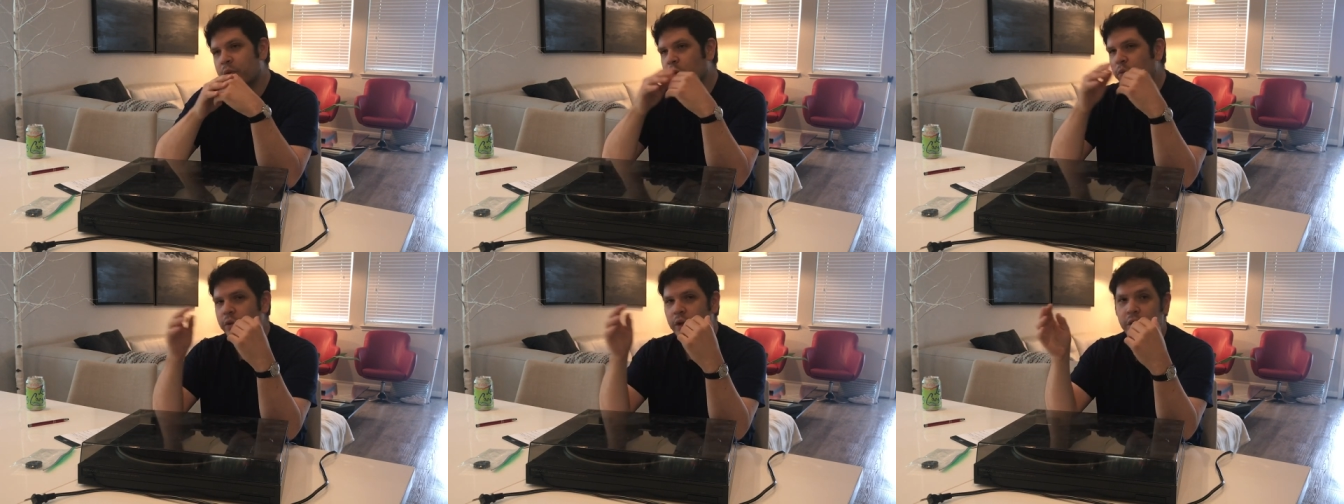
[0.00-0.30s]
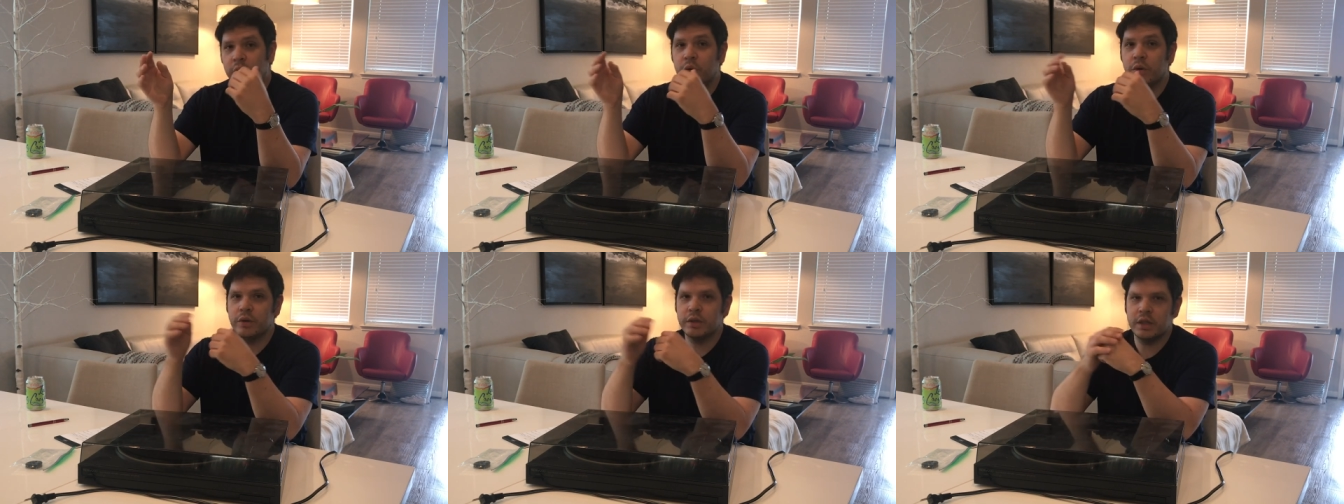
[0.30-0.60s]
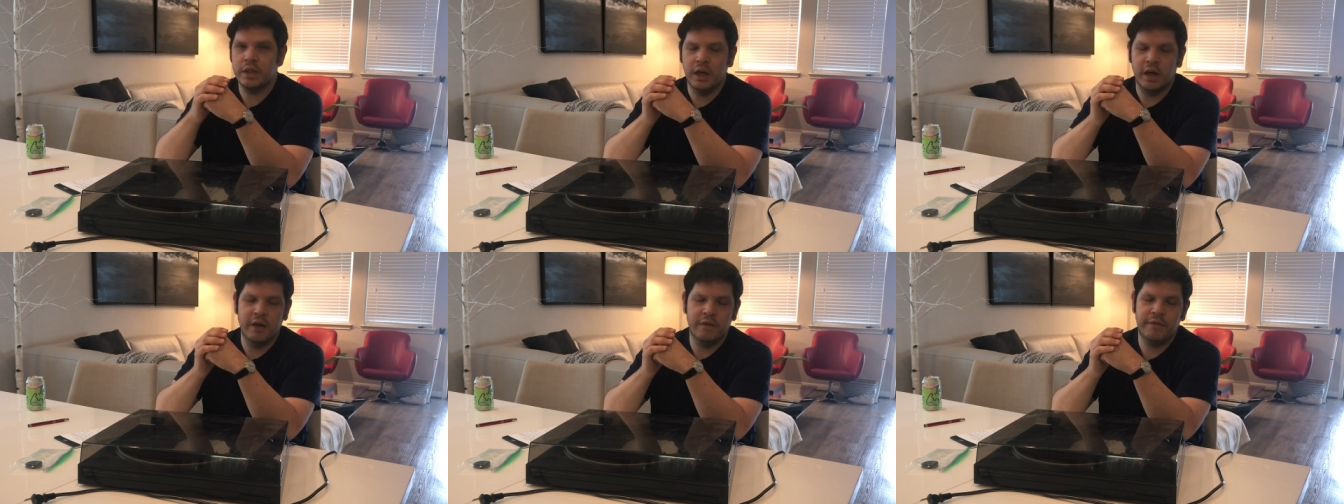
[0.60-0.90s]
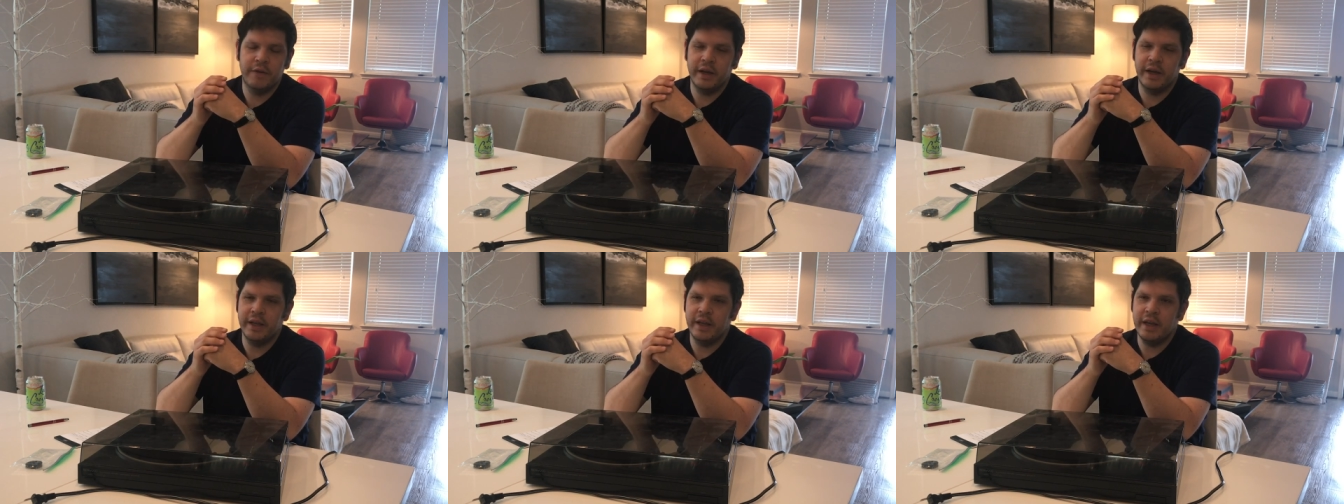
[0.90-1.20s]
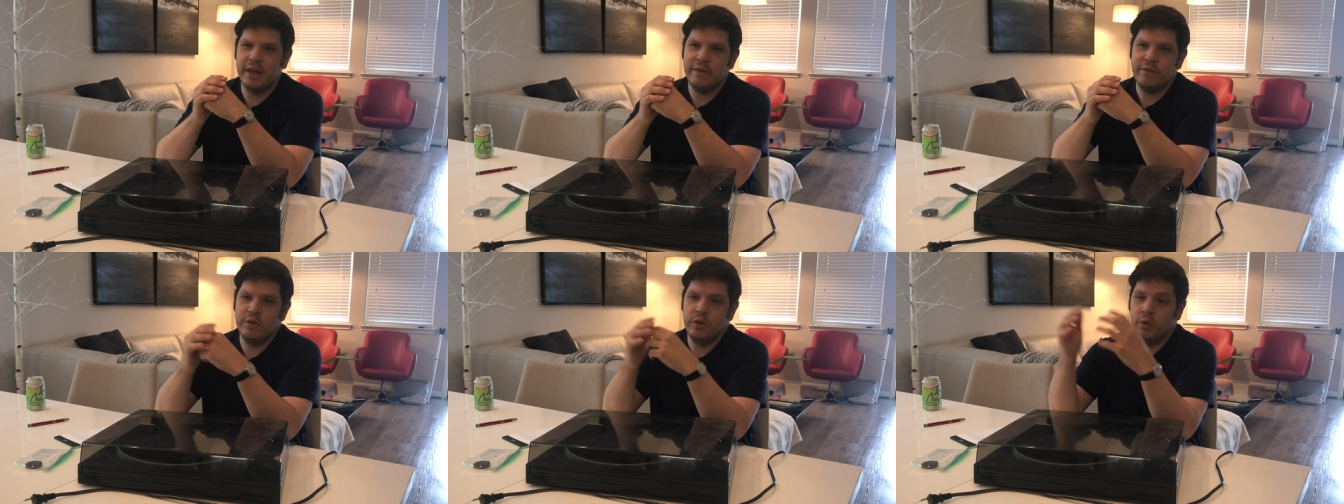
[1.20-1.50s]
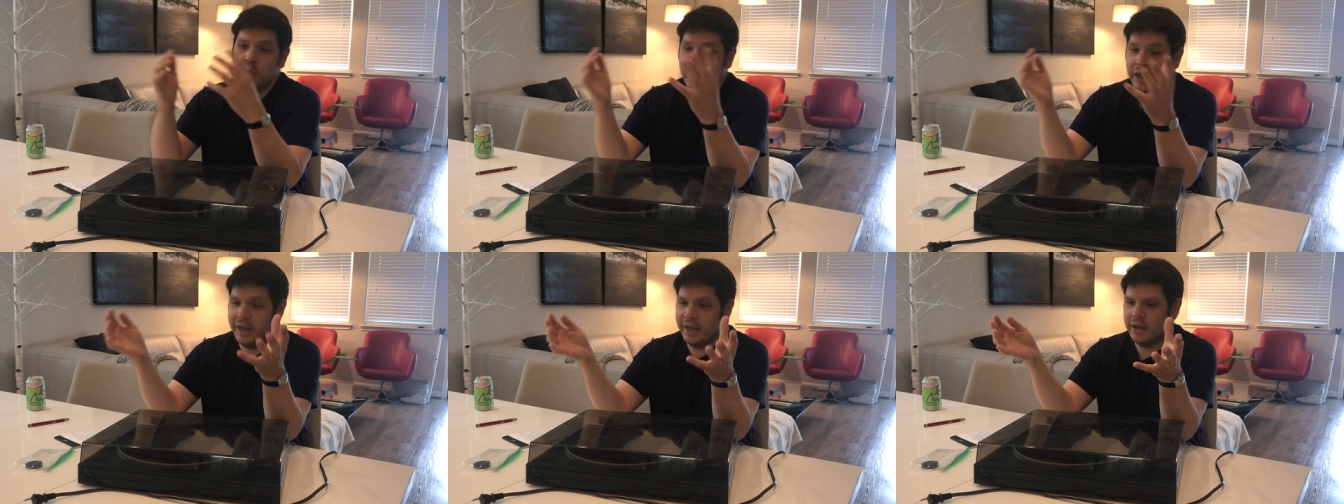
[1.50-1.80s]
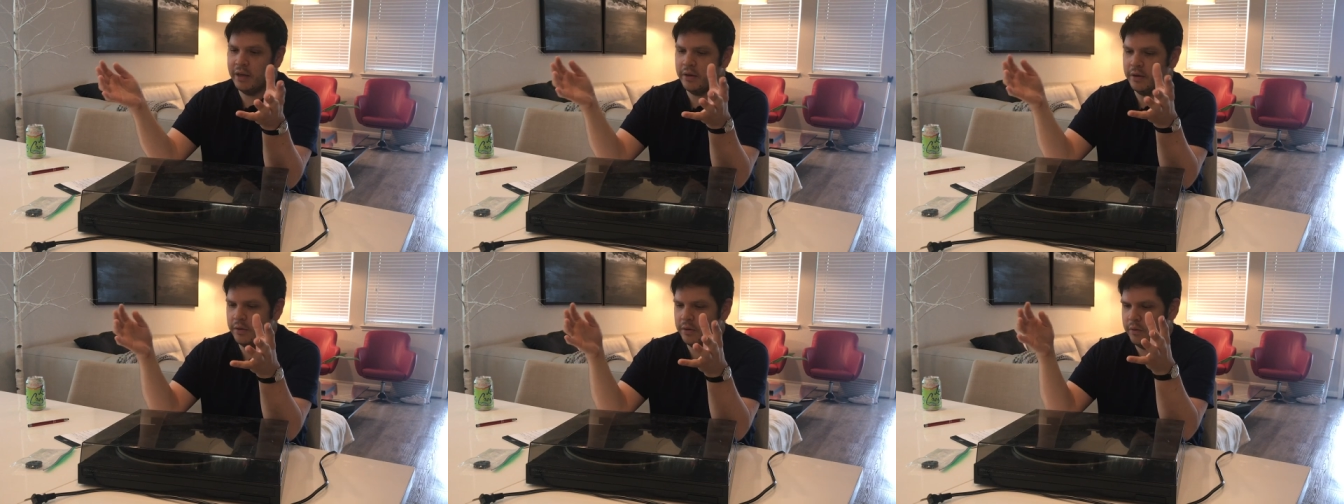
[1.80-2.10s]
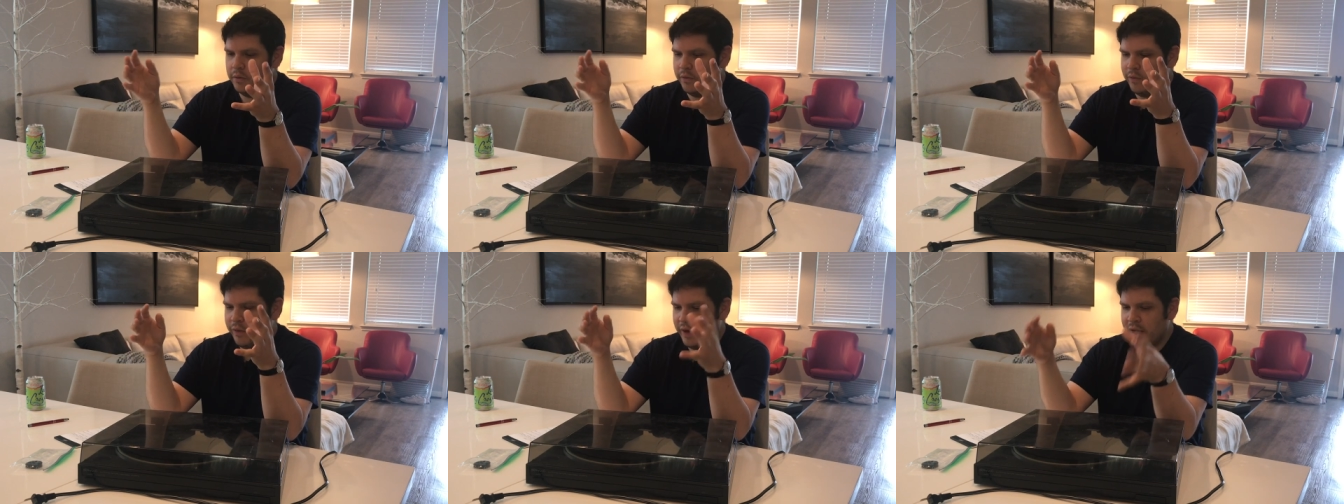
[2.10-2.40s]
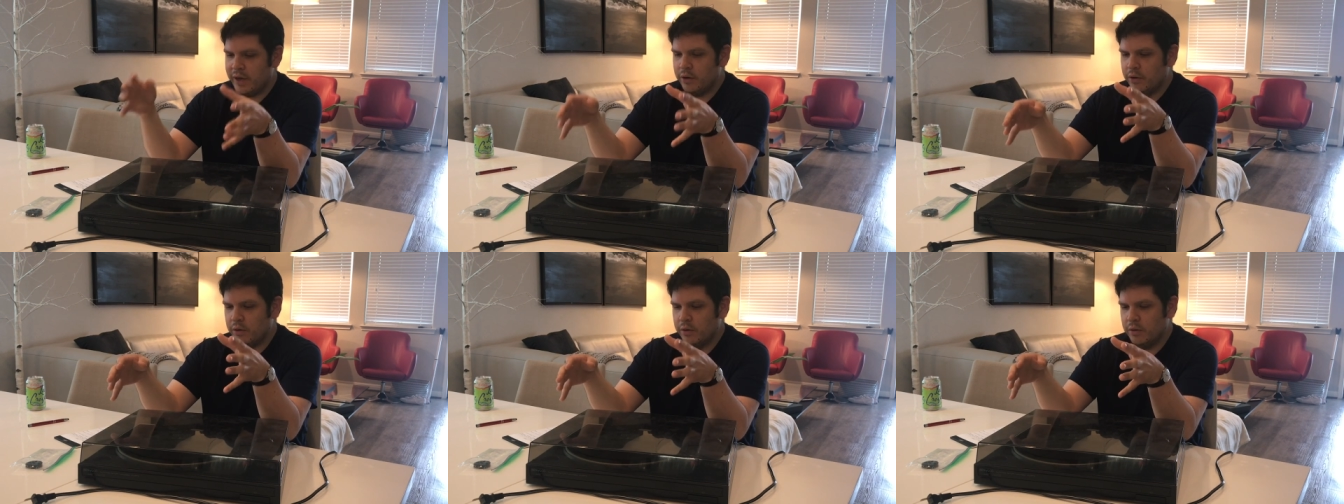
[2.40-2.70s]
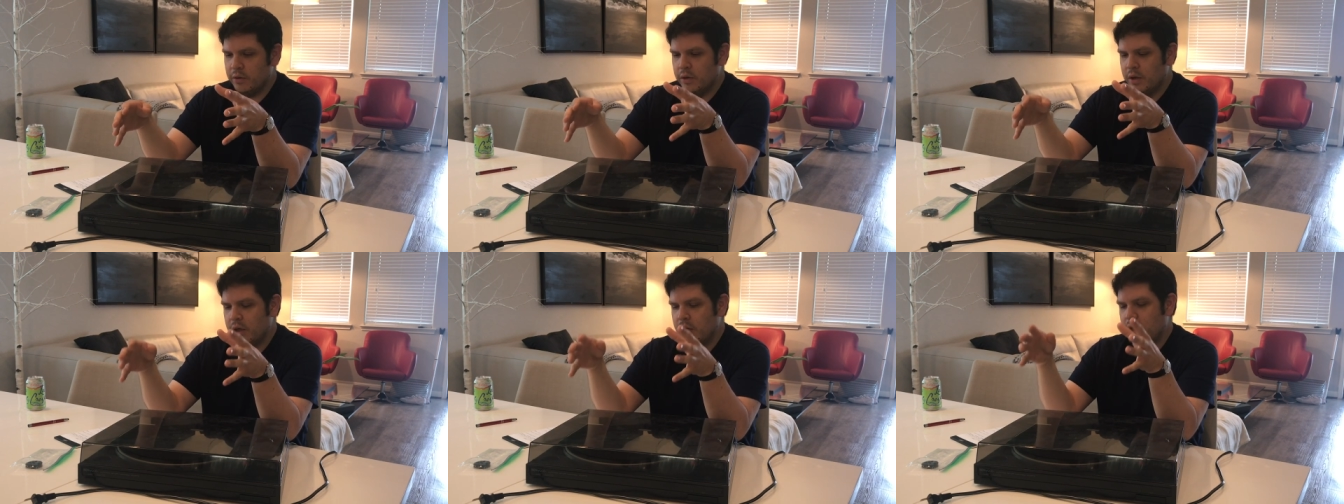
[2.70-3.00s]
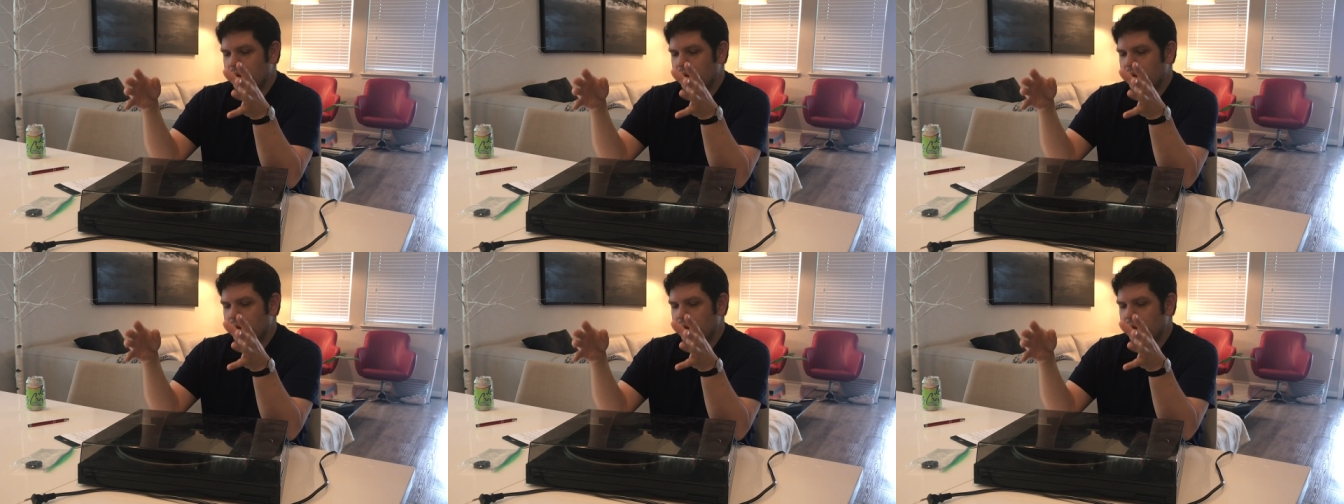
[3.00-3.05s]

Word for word: Really cool stuff. And if you like vinyl,